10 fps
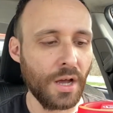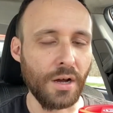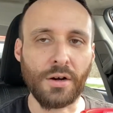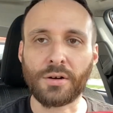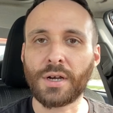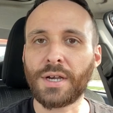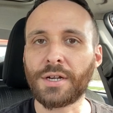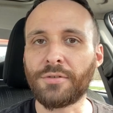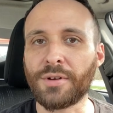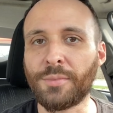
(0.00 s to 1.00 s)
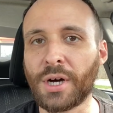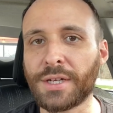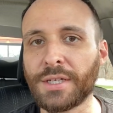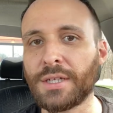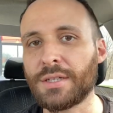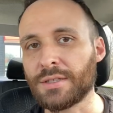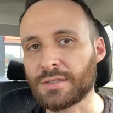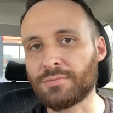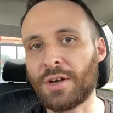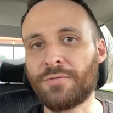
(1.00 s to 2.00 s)
All right, everybody, this
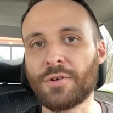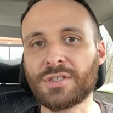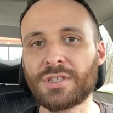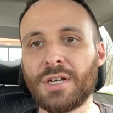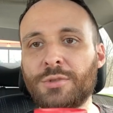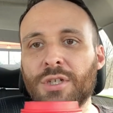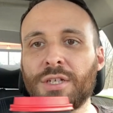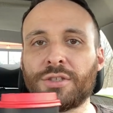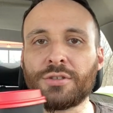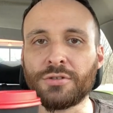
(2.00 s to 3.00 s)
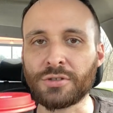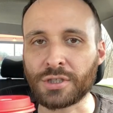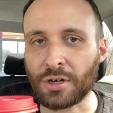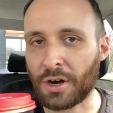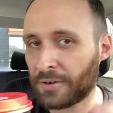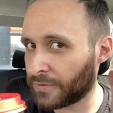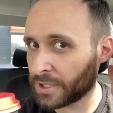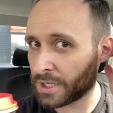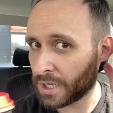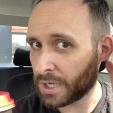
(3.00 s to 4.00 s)
is my first time trying Scooter's
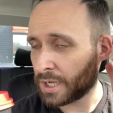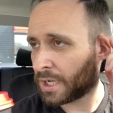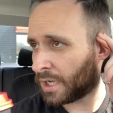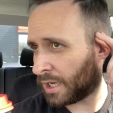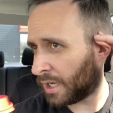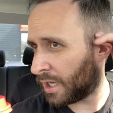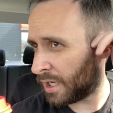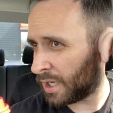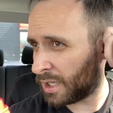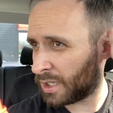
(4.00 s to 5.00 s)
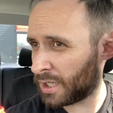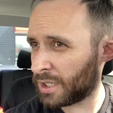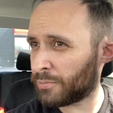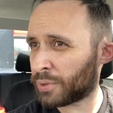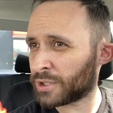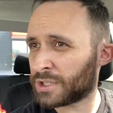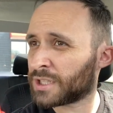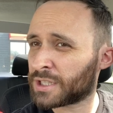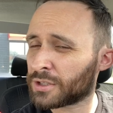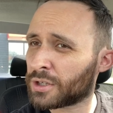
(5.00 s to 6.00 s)
Coffee. In
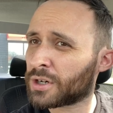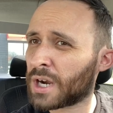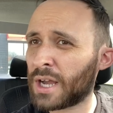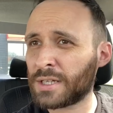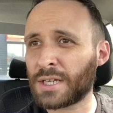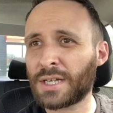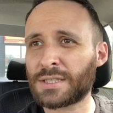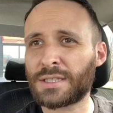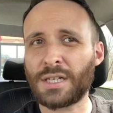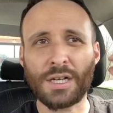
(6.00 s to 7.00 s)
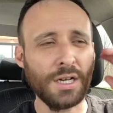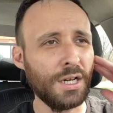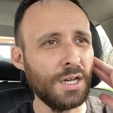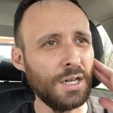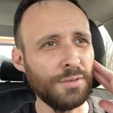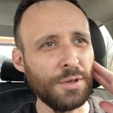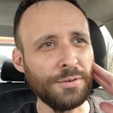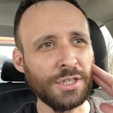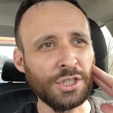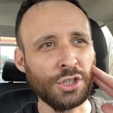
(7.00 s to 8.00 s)
particular, I guess,
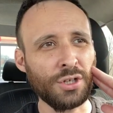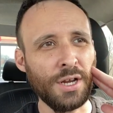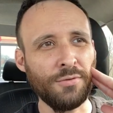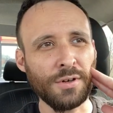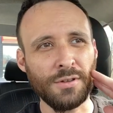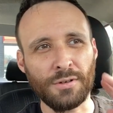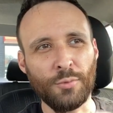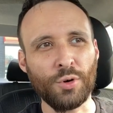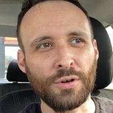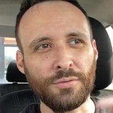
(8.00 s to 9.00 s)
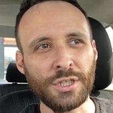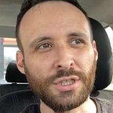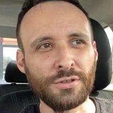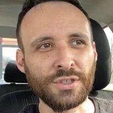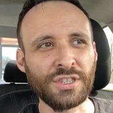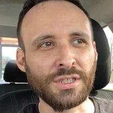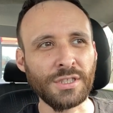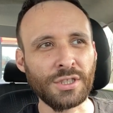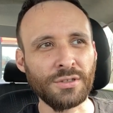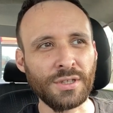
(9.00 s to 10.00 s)
maybe I should try one of their more original
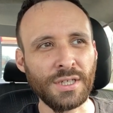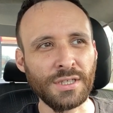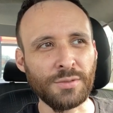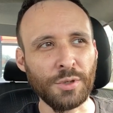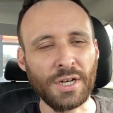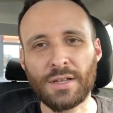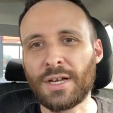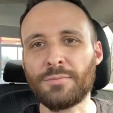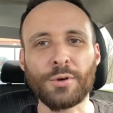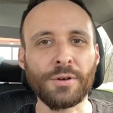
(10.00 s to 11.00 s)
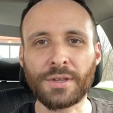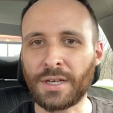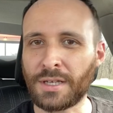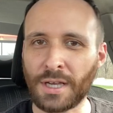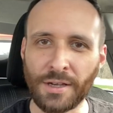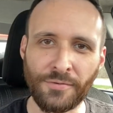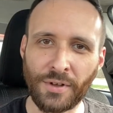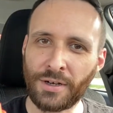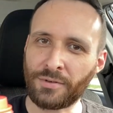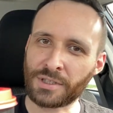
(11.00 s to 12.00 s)
signature things, but I like birthday cake
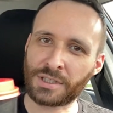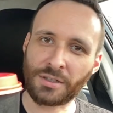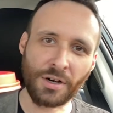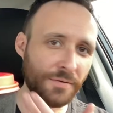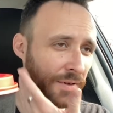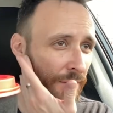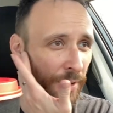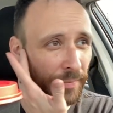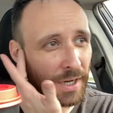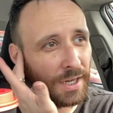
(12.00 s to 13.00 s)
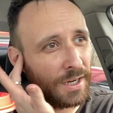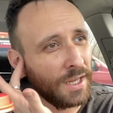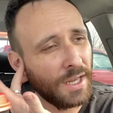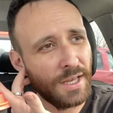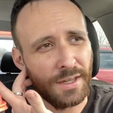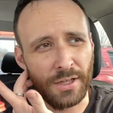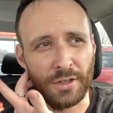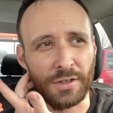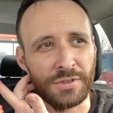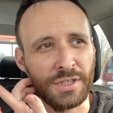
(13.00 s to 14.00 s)
flavored stuff. I'm a man that
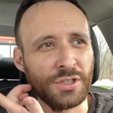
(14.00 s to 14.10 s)
loves his